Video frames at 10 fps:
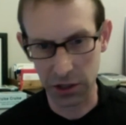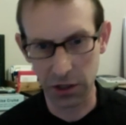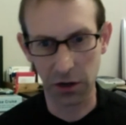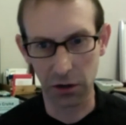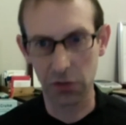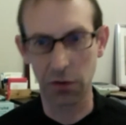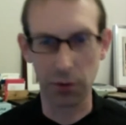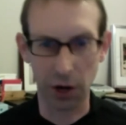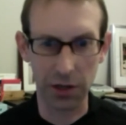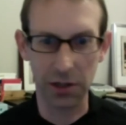It goes from
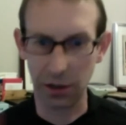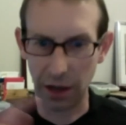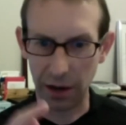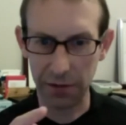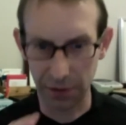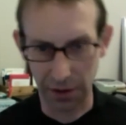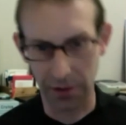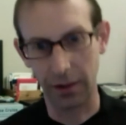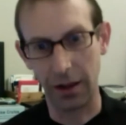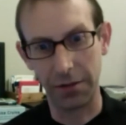right to left rather
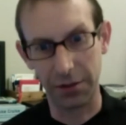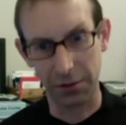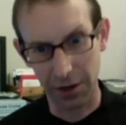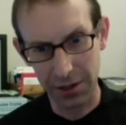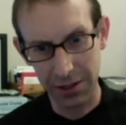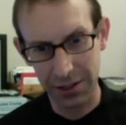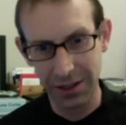than left to right.